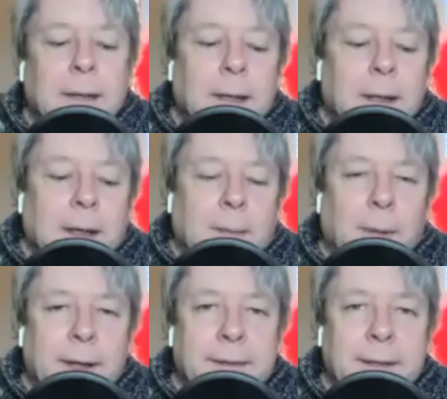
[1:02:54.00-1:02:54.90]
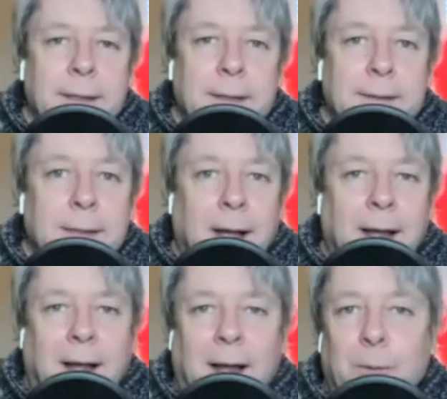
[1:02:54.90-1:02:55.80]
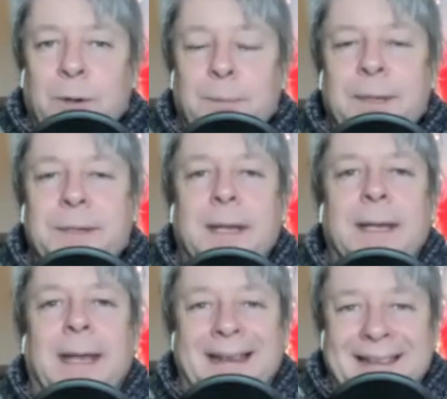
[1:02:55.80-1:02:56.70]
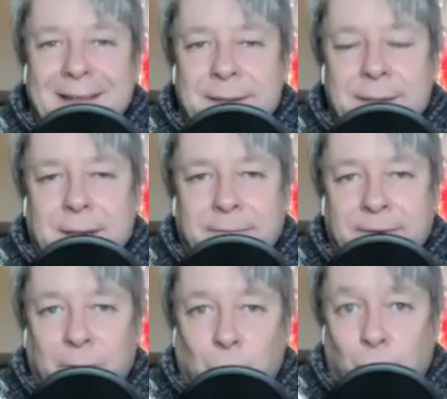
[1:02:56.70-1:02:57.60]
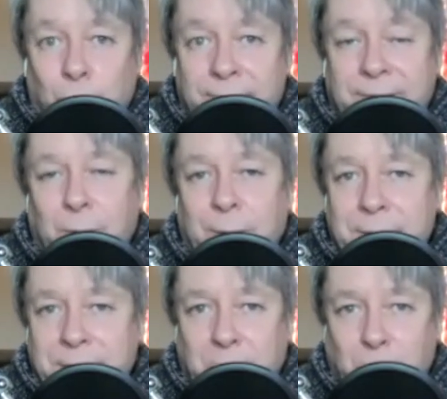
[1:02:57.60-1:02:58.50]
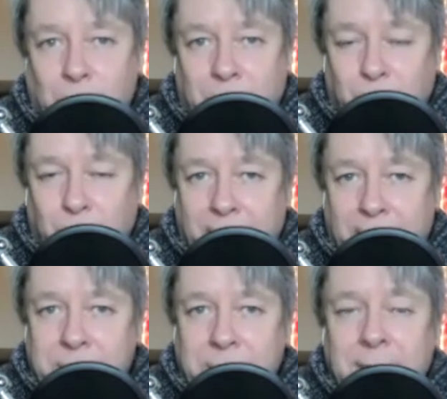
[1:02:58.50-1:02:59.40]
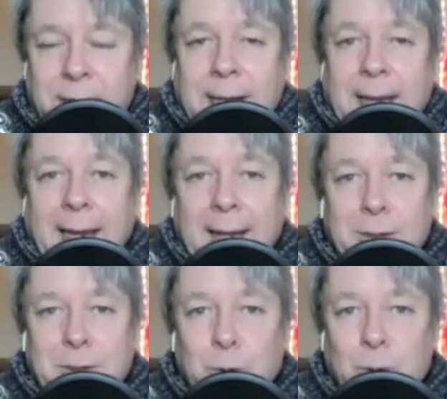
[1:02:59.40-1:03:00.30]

and whatever. And my thing is that I wouldn't be saying any of this stuff if it weren't for the Skinwalker Ranch and two